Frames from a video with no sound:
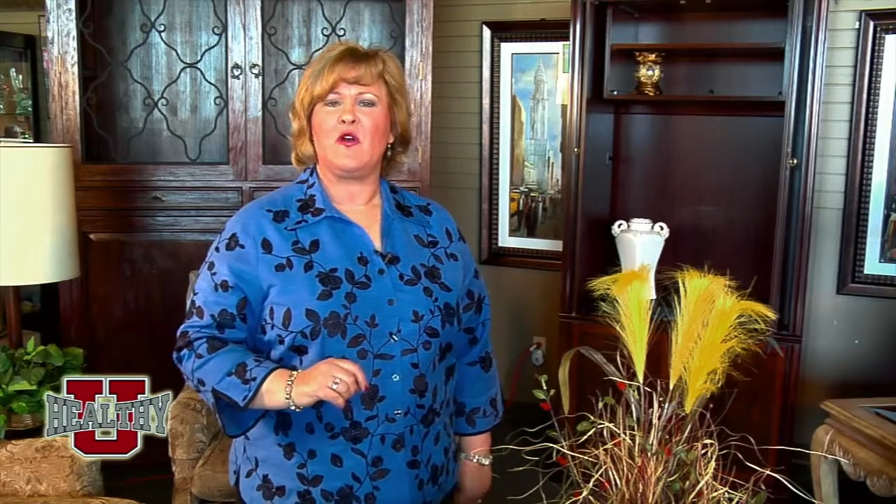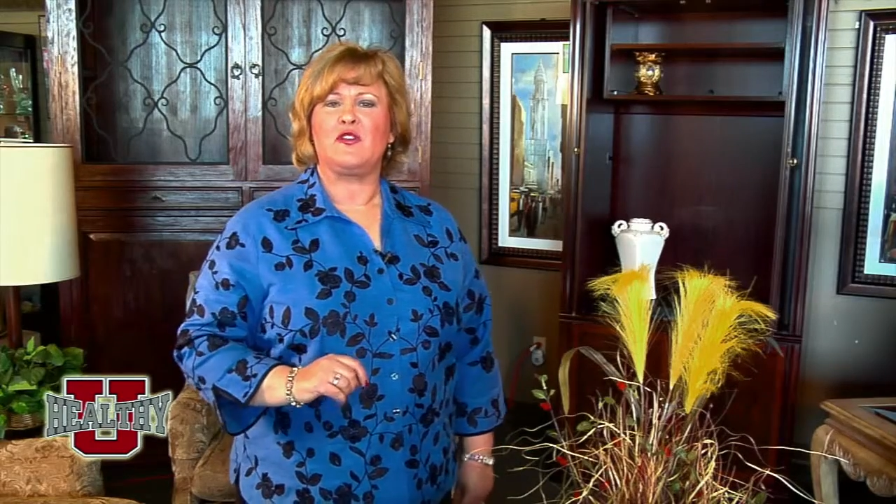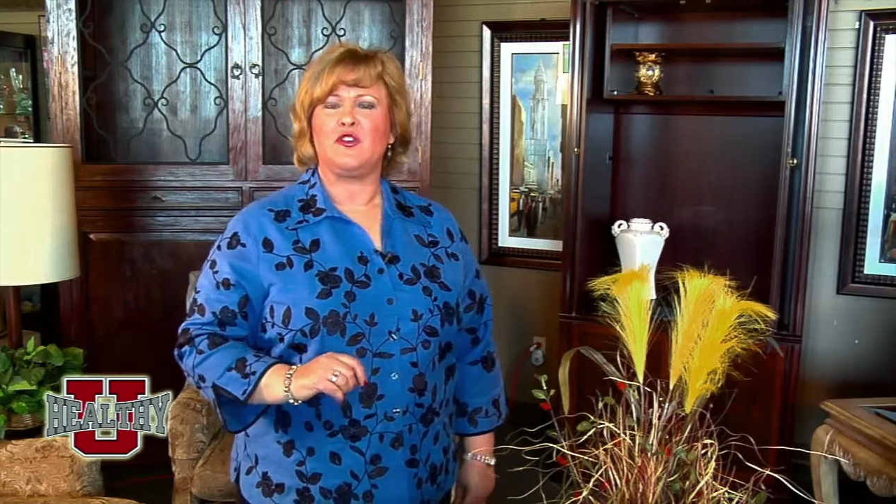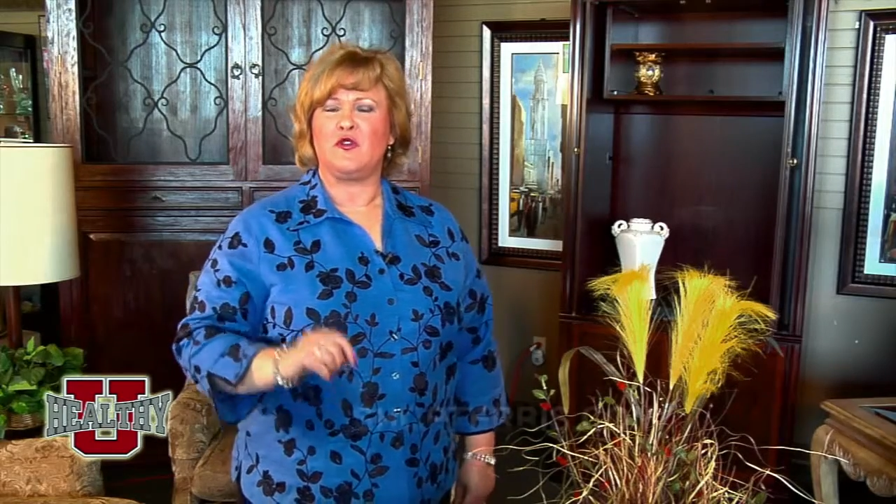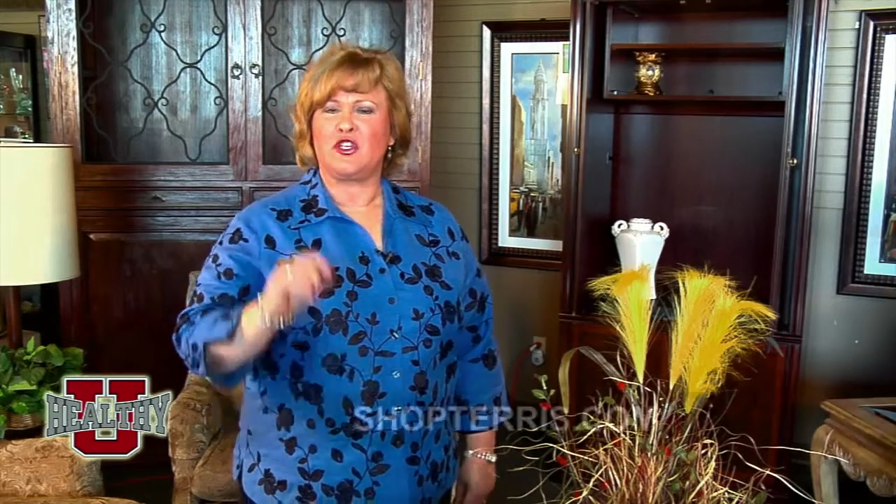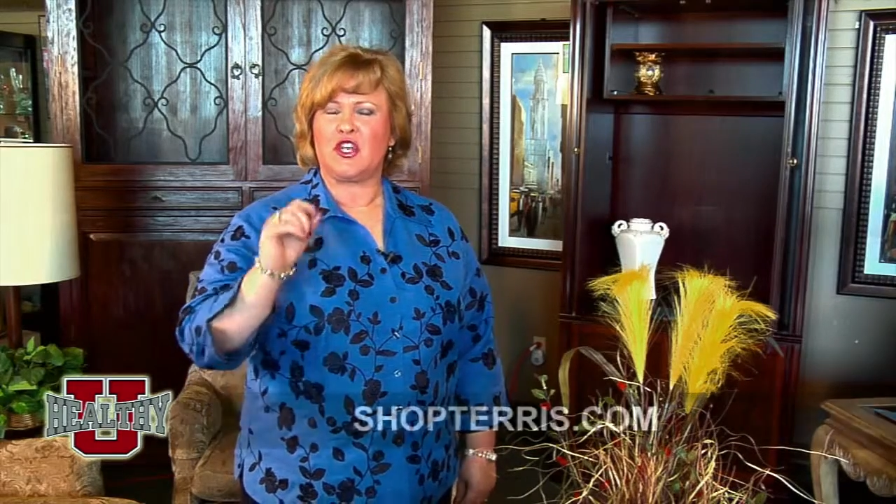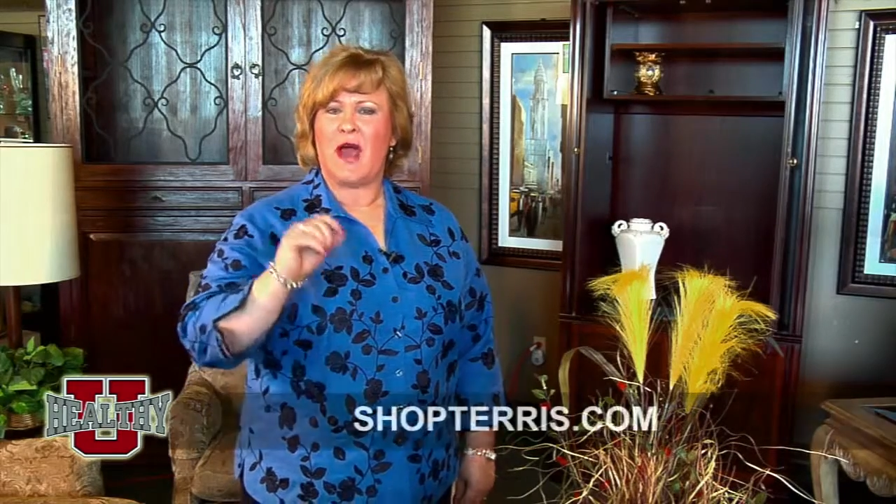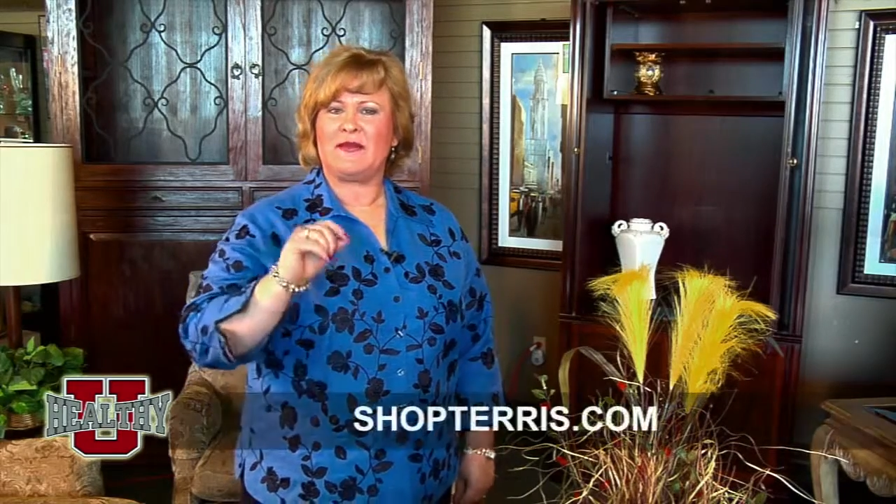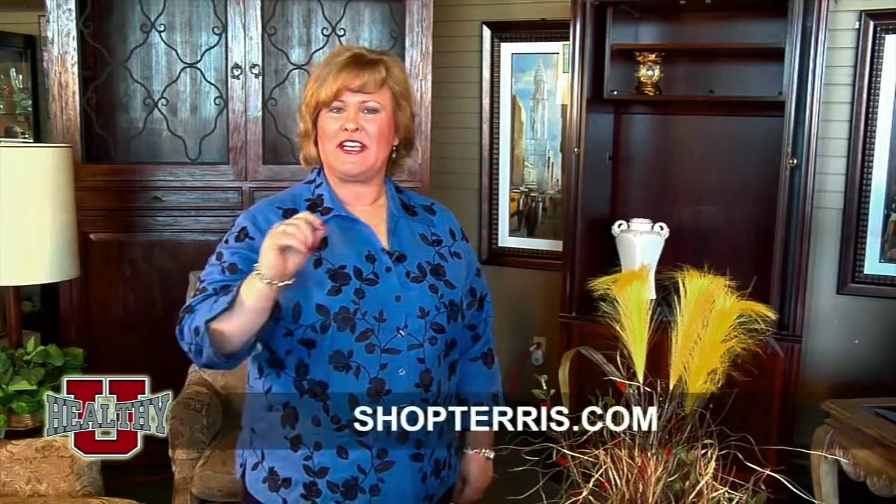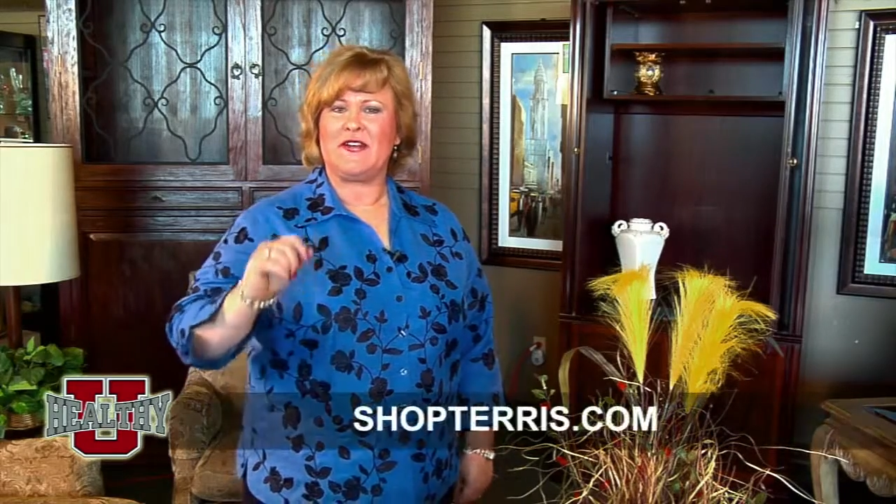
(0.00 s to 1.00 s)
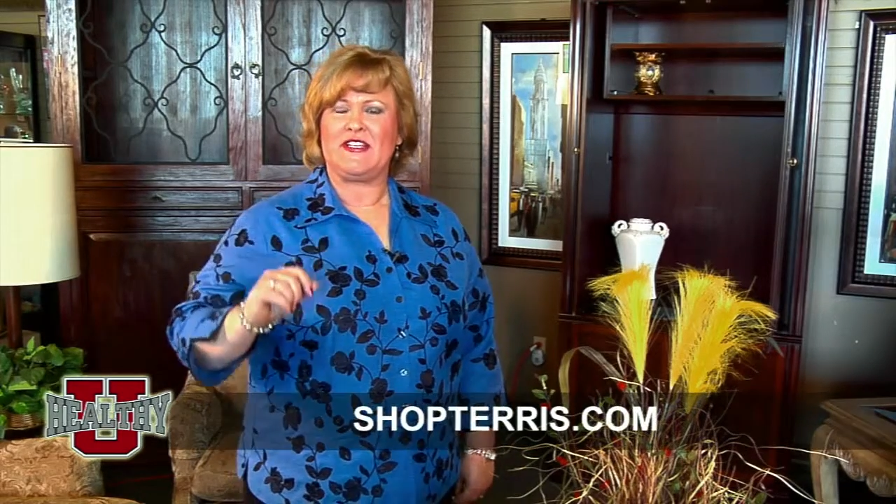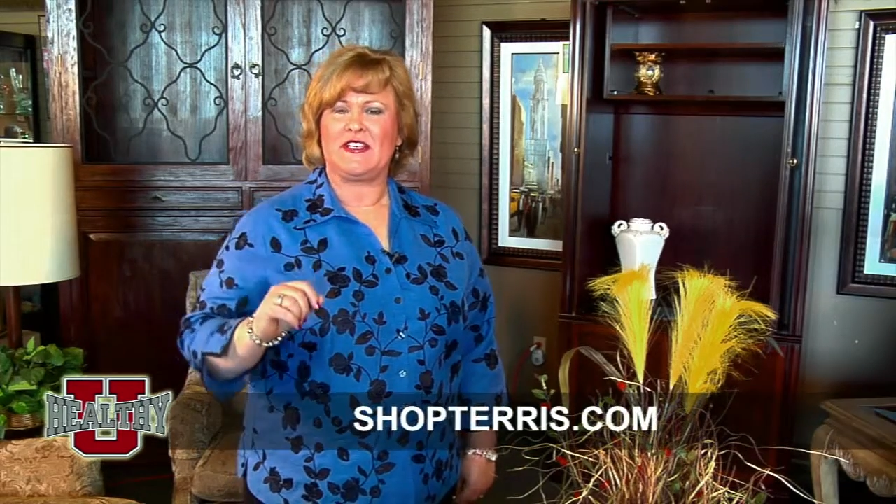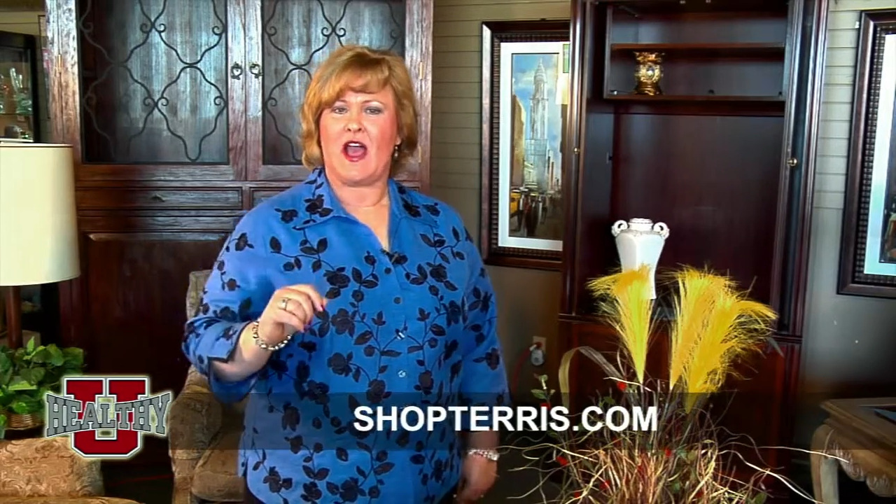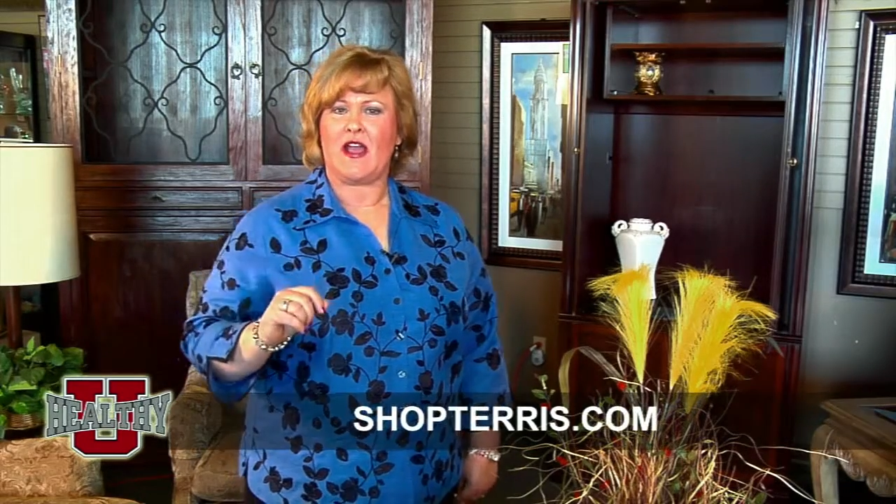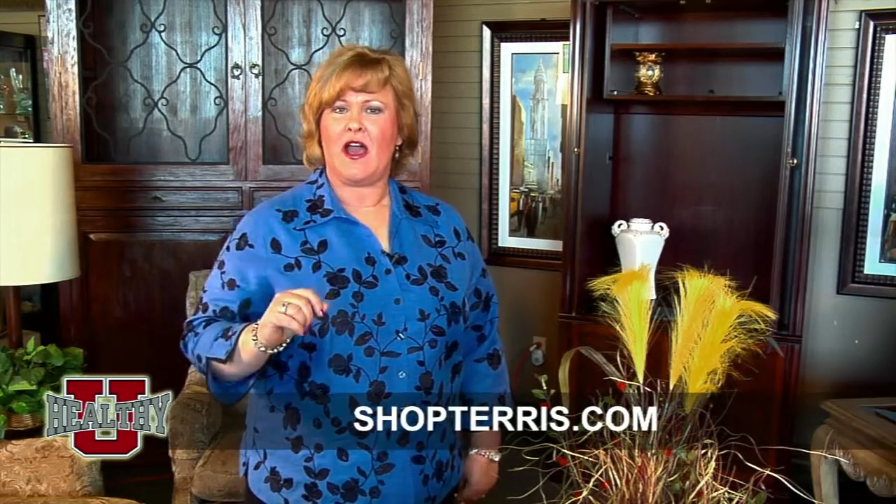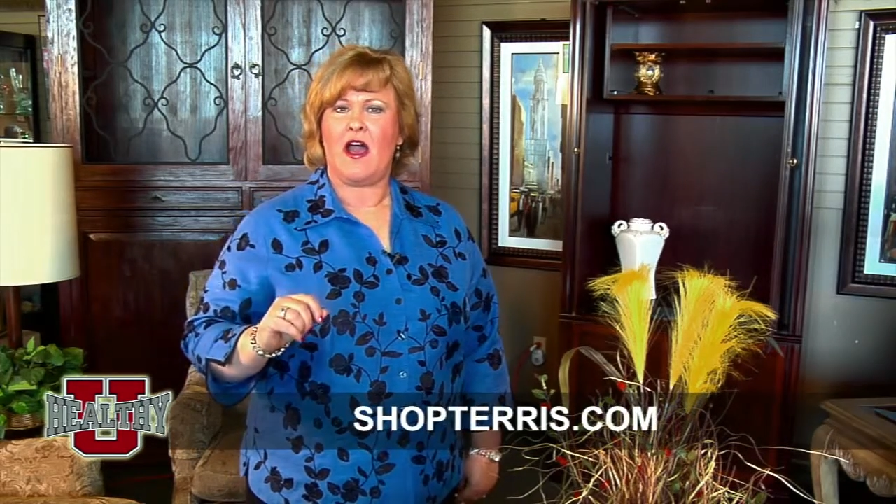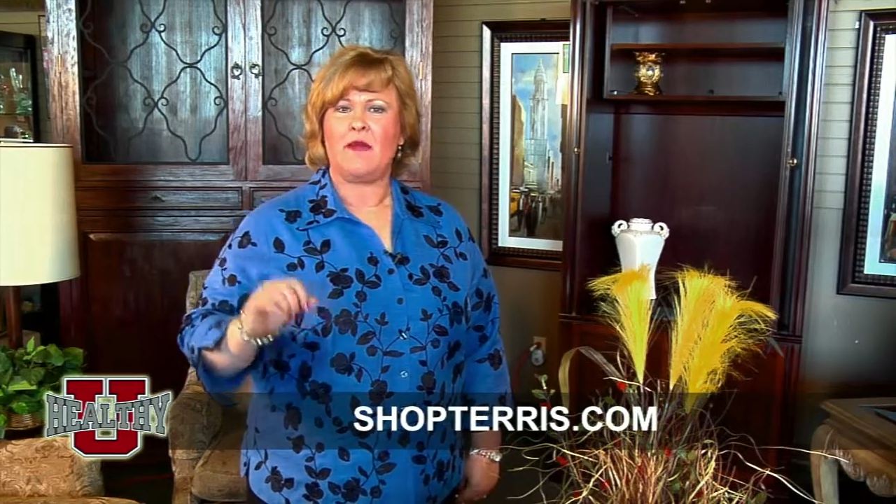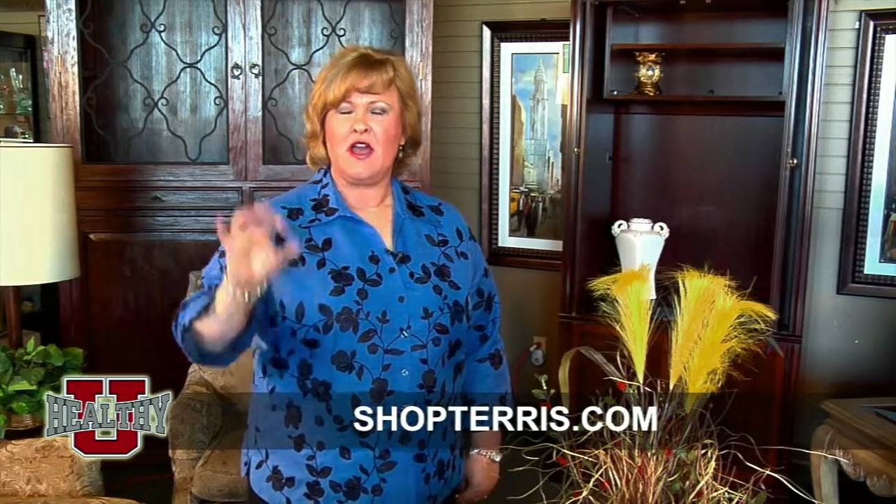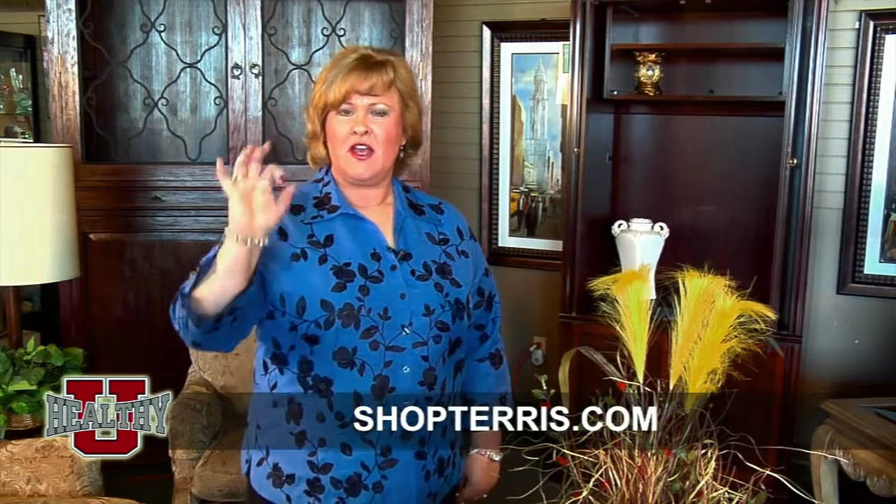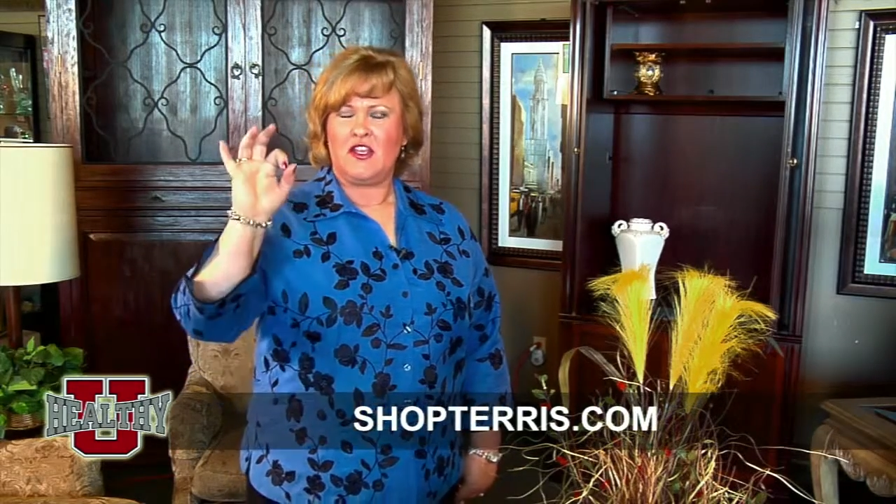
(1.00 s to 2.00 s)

go to shopterries.com.